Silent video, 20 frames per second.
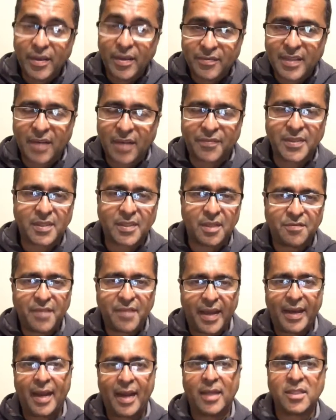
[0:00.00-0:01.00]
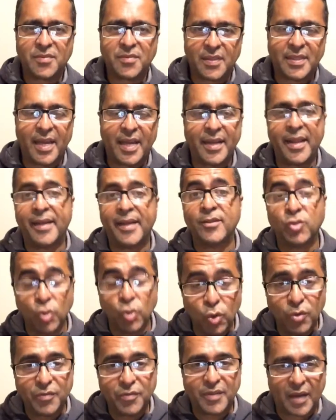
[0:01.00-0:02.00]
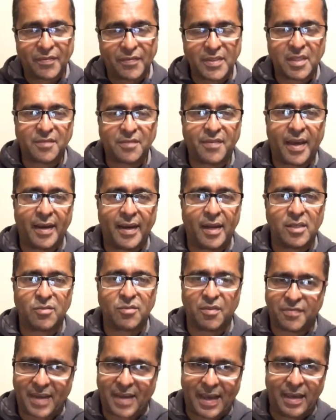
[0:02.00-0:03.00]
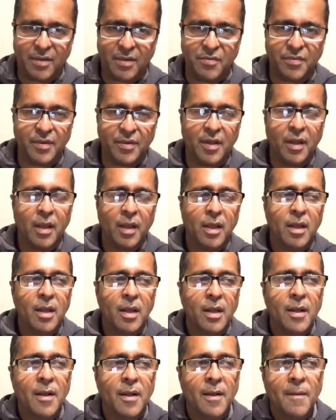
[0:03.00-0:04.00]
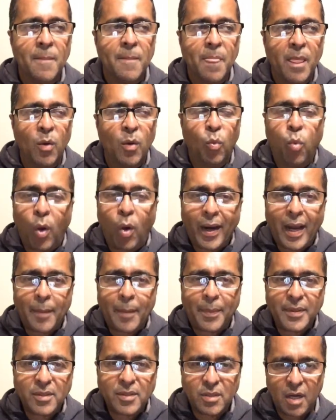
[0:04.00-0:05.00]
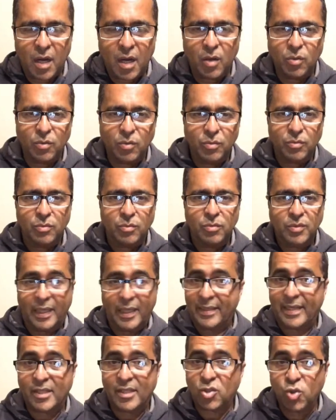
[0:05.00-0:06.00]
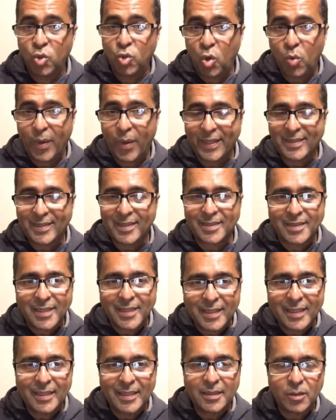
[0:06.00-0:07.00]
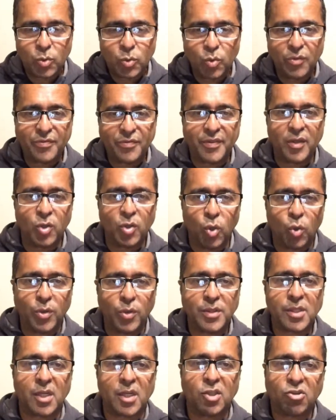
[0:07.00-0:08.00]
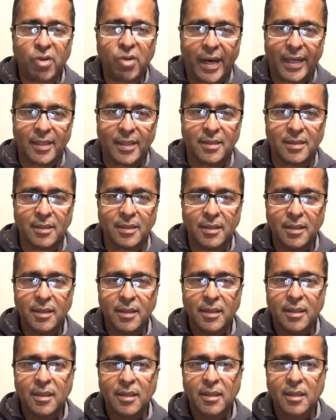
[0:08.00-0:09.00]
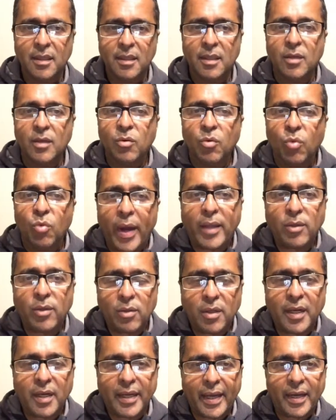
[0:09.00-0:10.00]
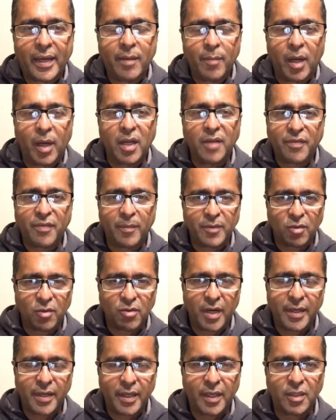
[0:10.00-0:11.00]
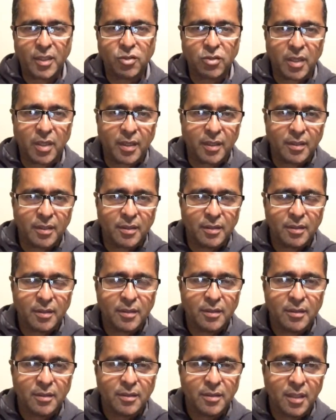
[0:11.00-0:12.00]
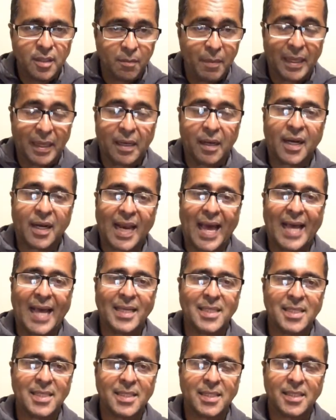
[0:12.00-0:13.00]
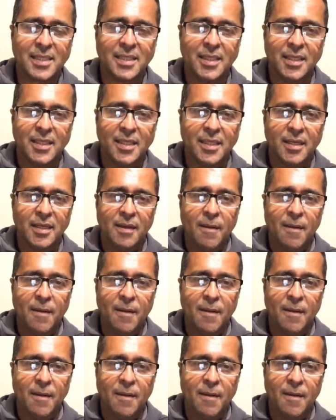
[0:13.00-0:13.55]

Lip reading: We've deficit finance for 10 years. You've deficit finance for 5. What happens now that there's nowhere to turn to for loans and credit? Where are you going to get the money from to run the country? The middle class?